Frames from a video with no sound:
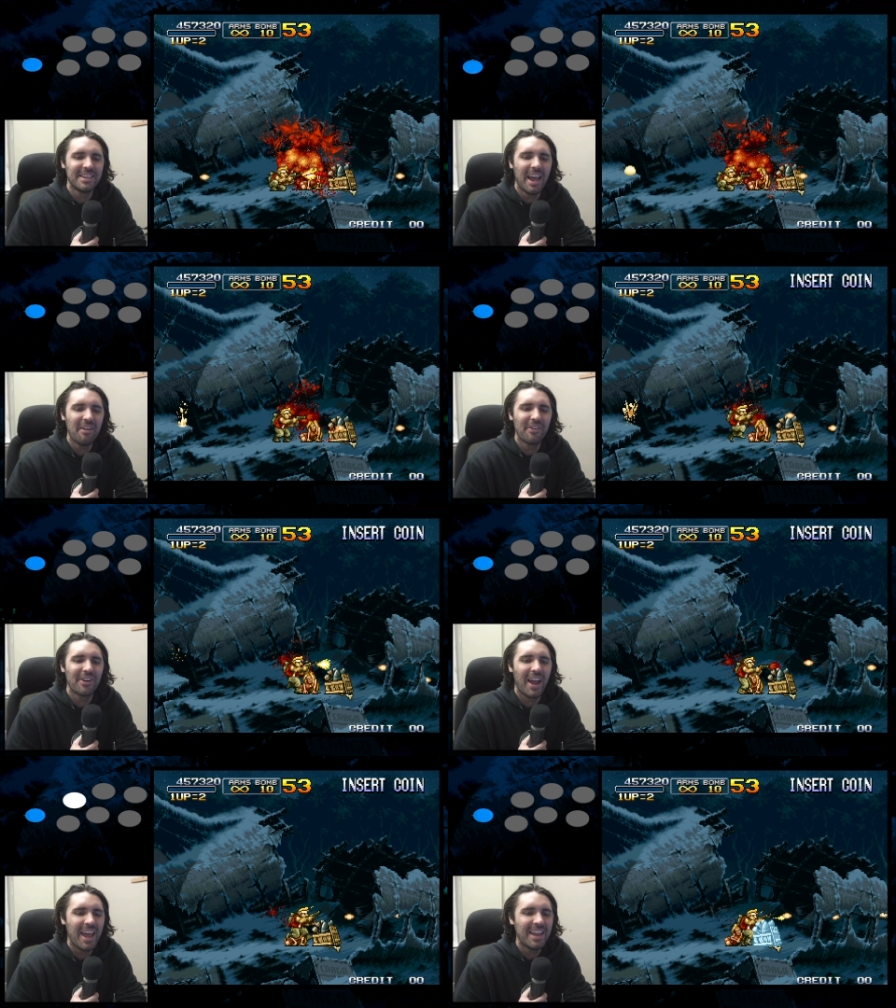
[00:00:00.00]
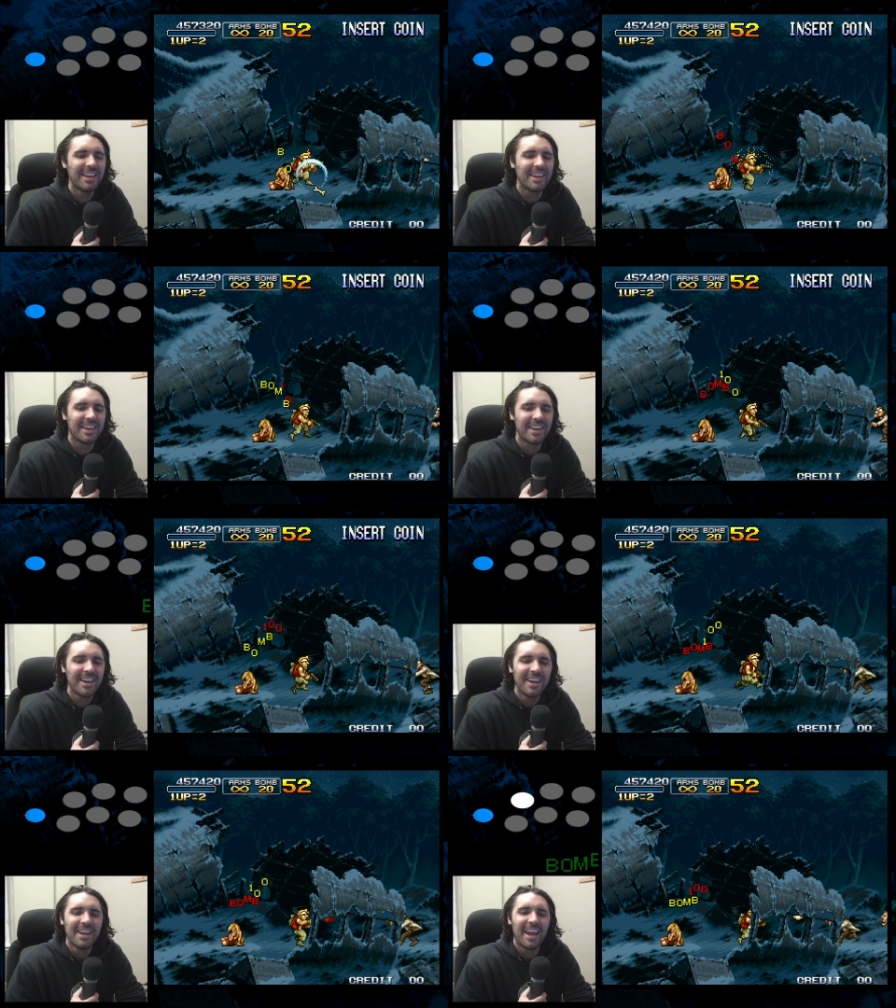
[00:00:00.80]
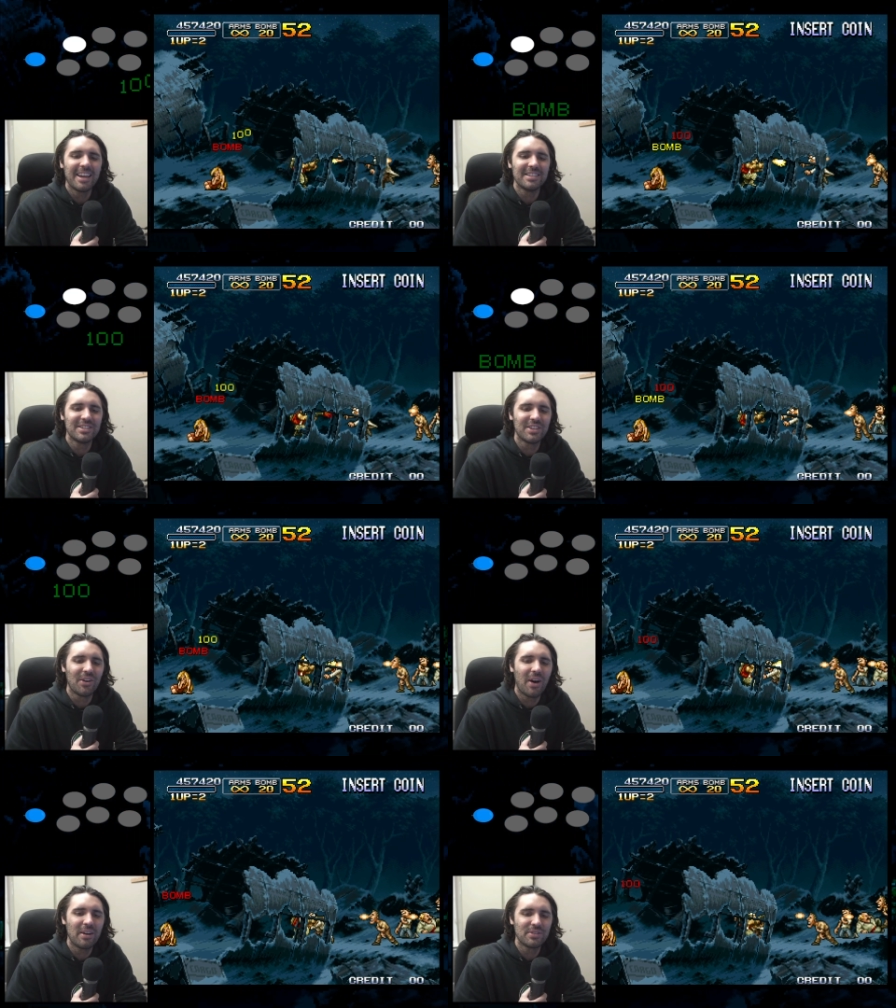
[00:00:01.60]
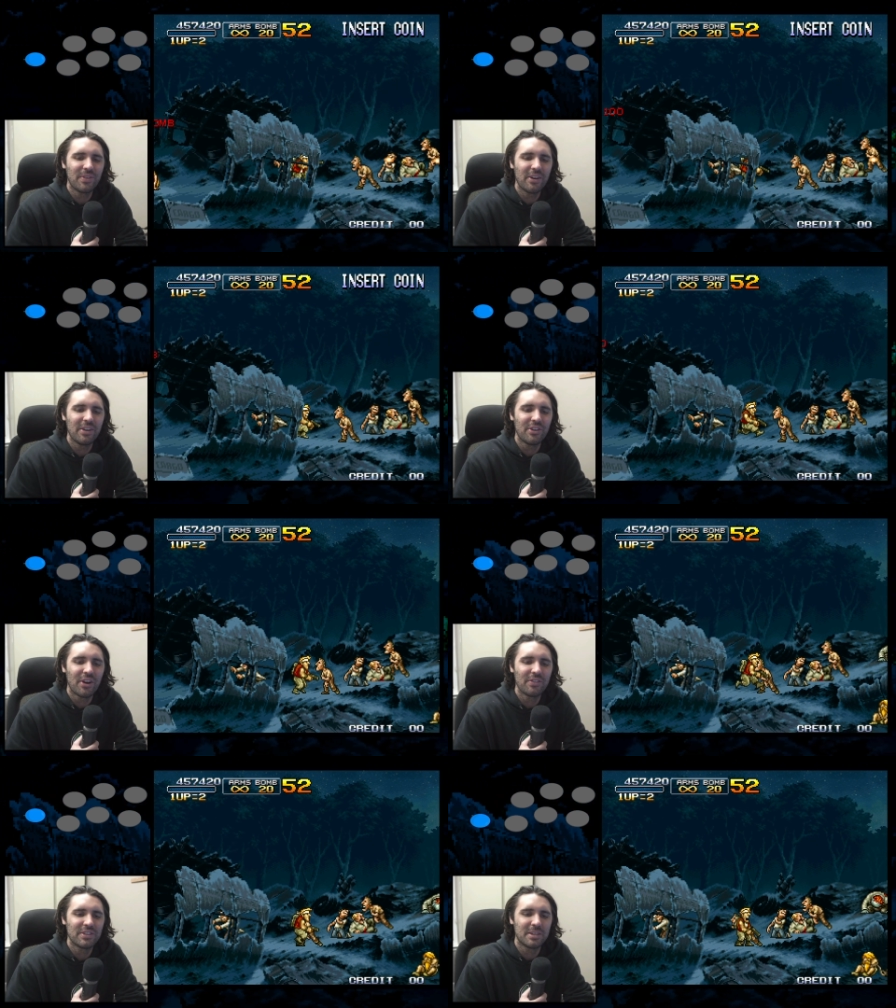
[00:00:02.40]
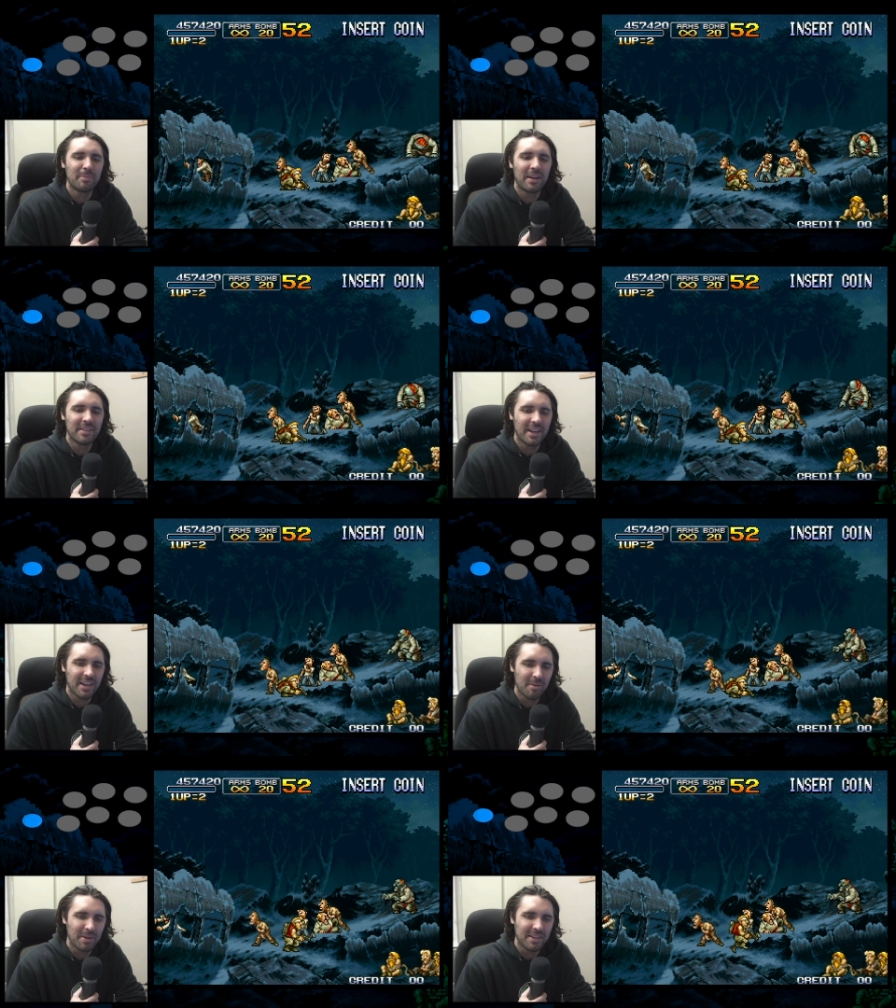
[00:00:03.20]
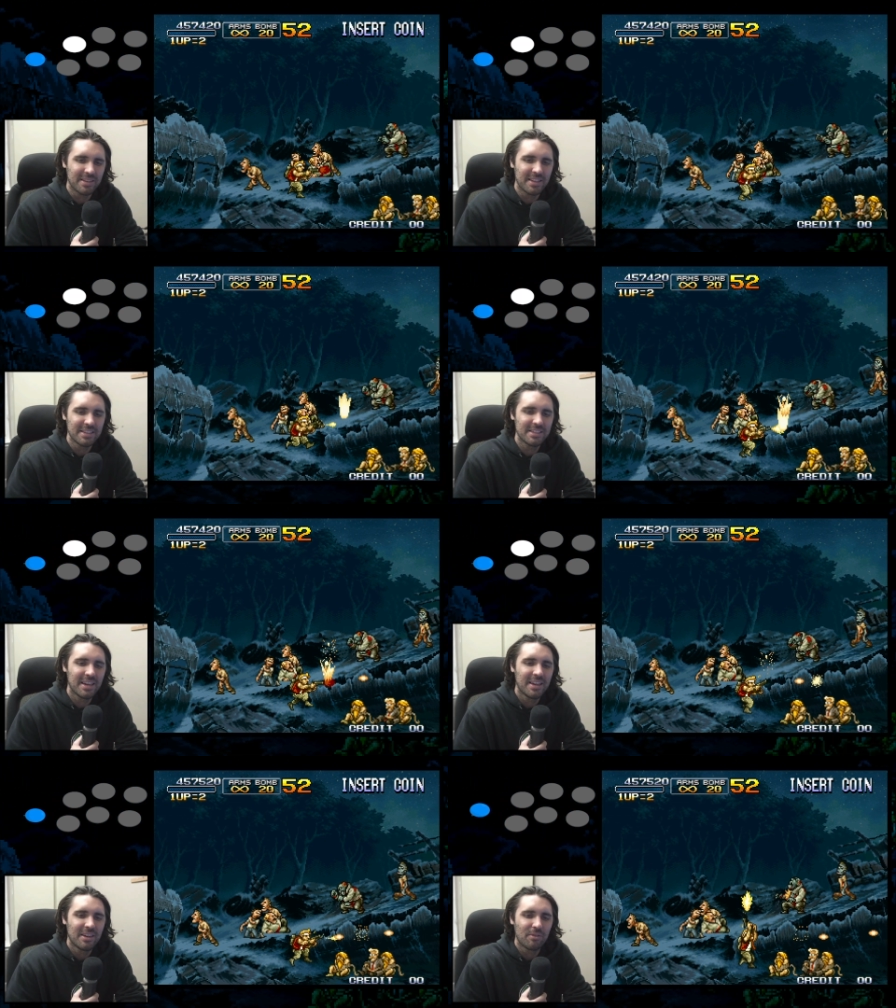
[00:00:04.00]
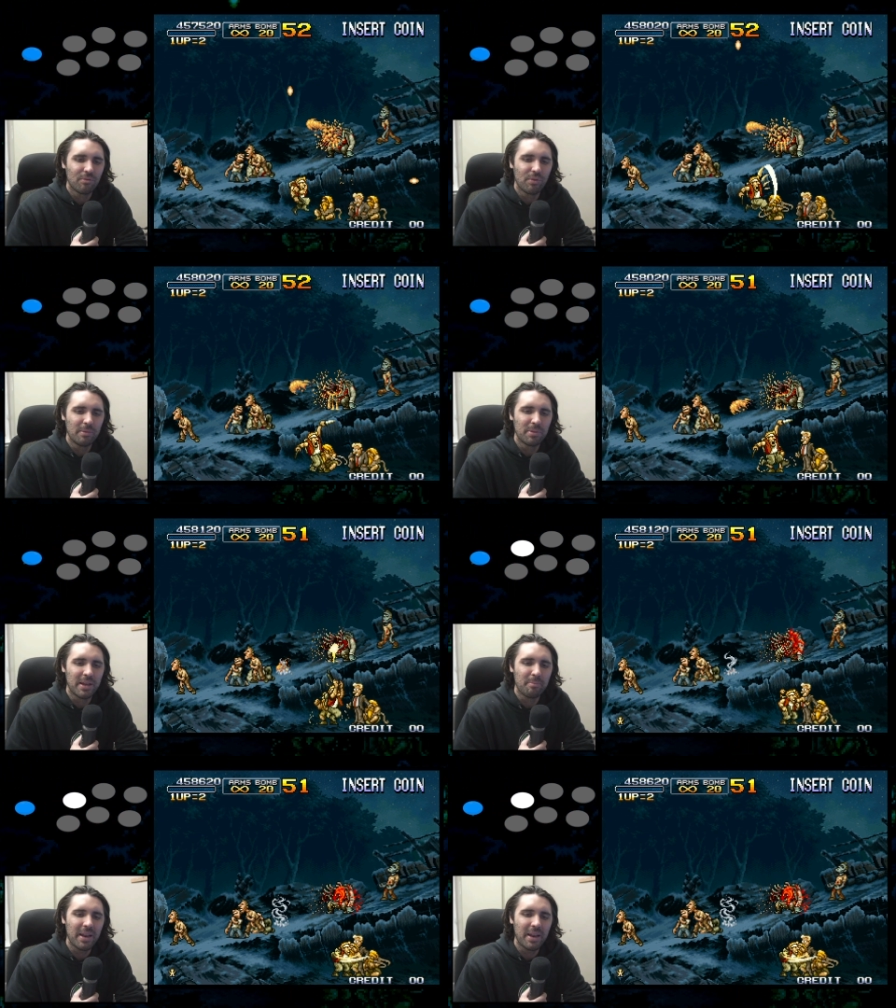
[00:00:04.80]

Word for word: never ended. And so I was very nervous about that coming into this replay.